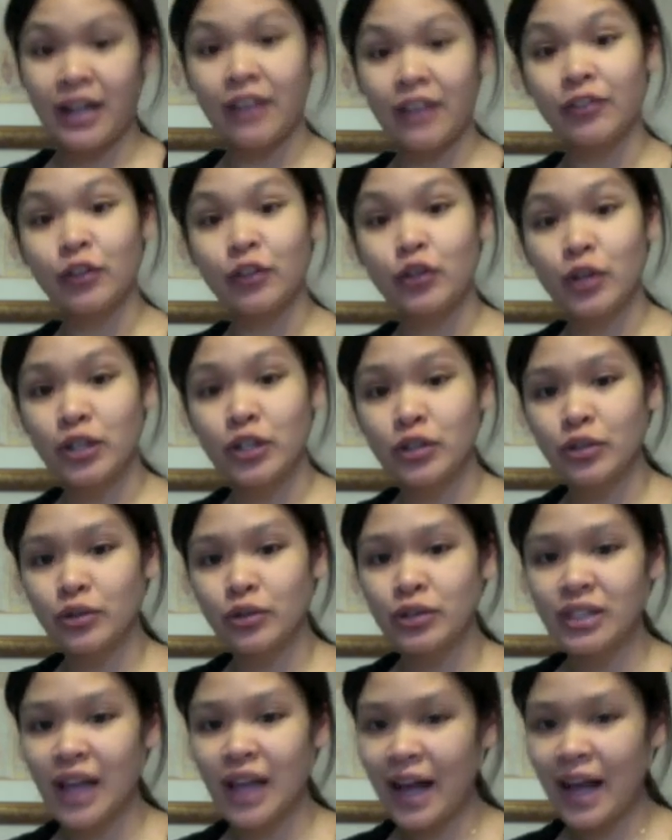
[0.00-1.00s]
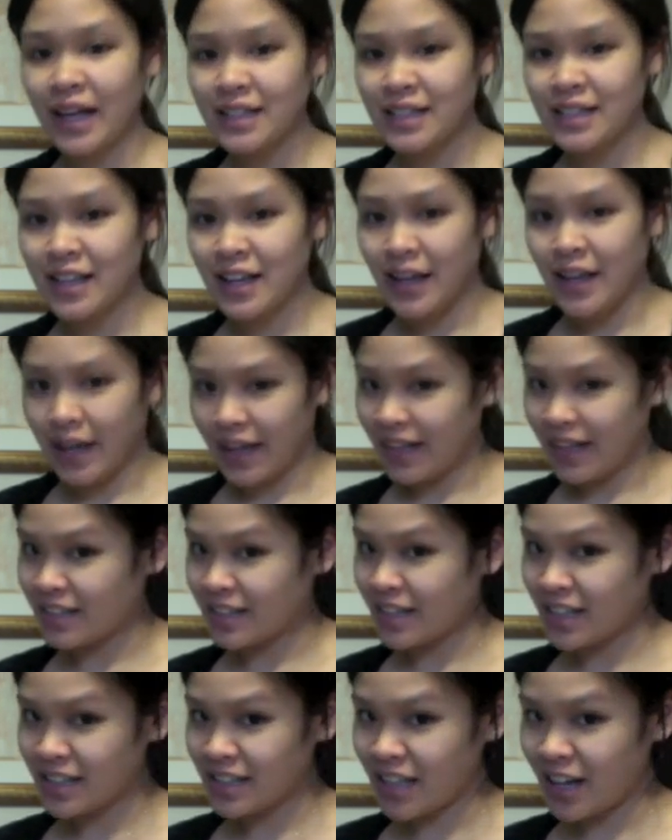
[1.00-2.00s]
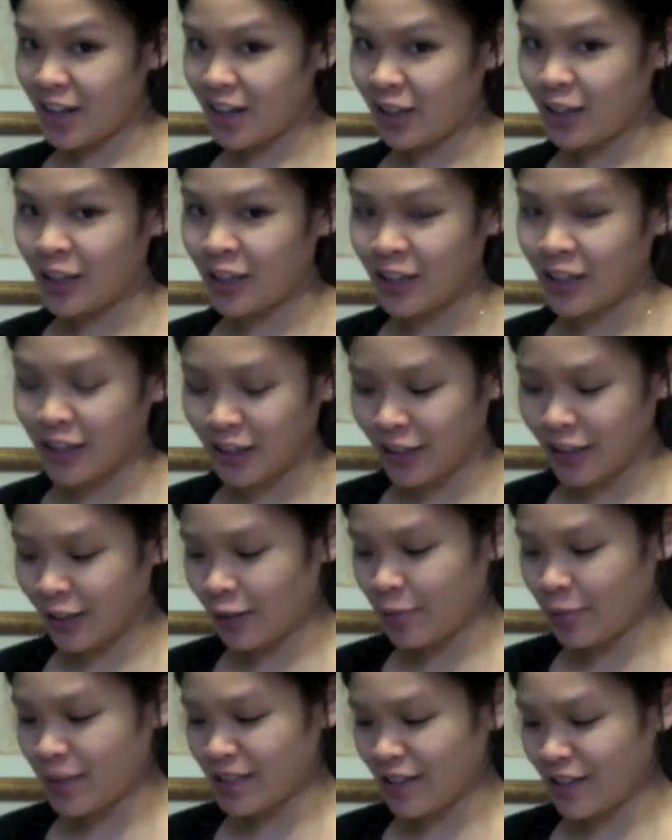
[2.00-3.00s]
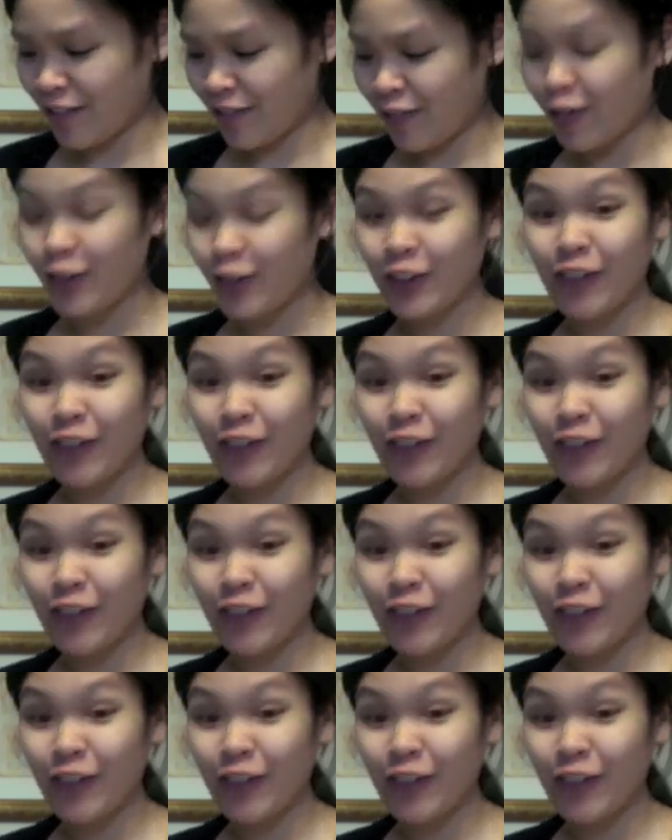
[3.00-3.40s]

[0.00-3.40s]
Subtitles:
If you're doing two sides, it does get a little bit difficult.